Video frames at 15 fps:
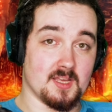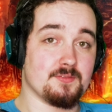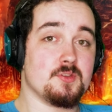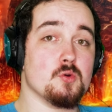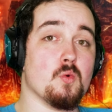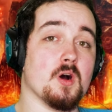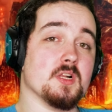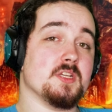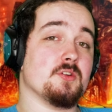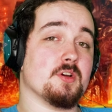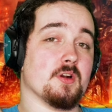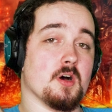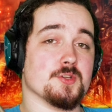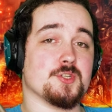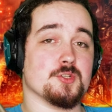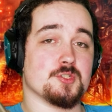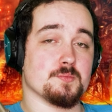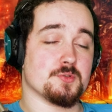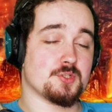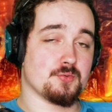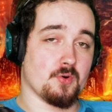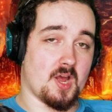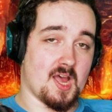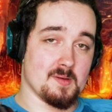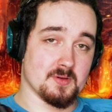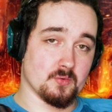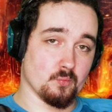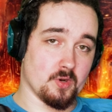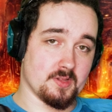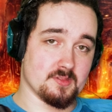If you want, you can also subscribe
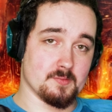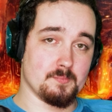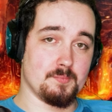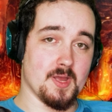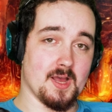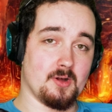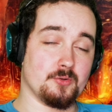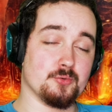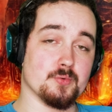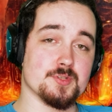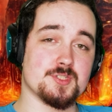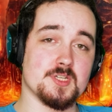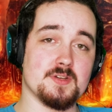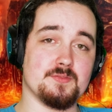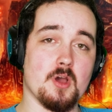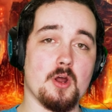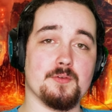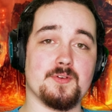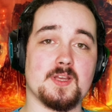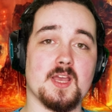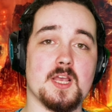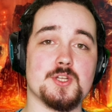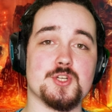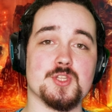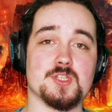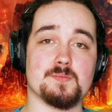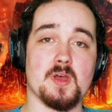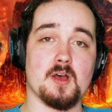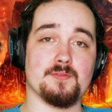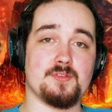and ring the bell to receive notifications
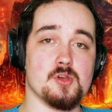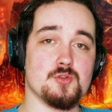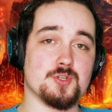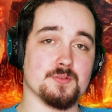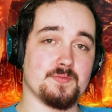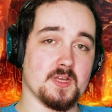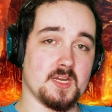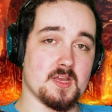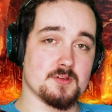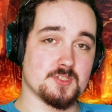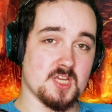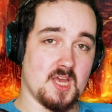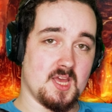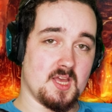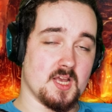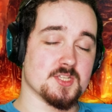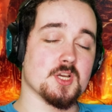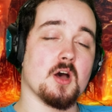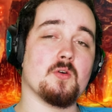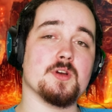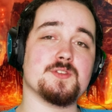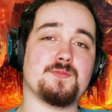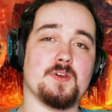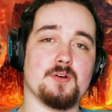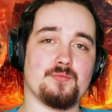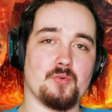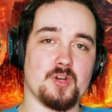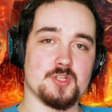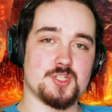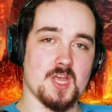about future videos. As always, feel
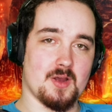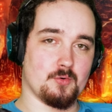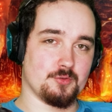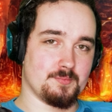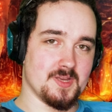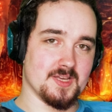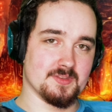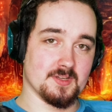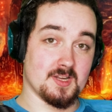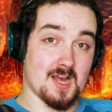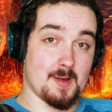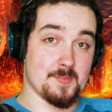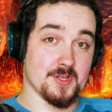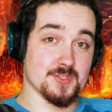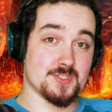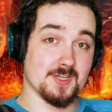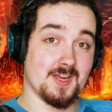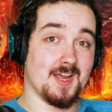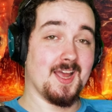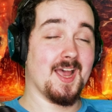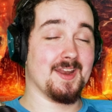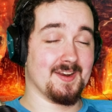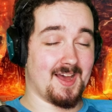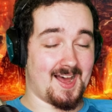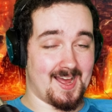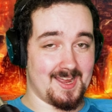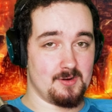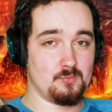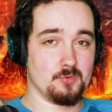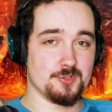free to chat with me in the comments, and
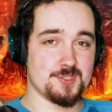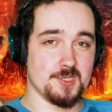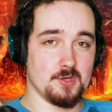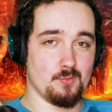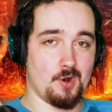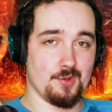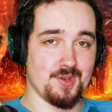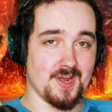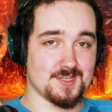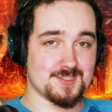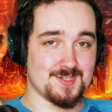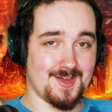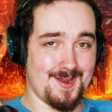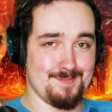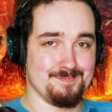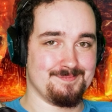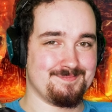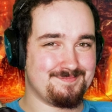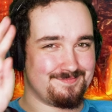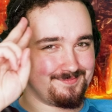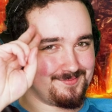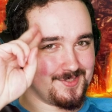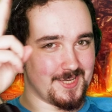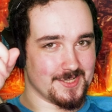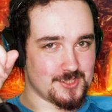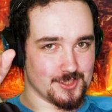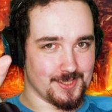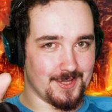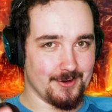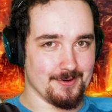I will see you all next time.
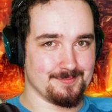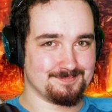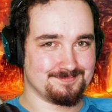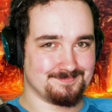Catch you later.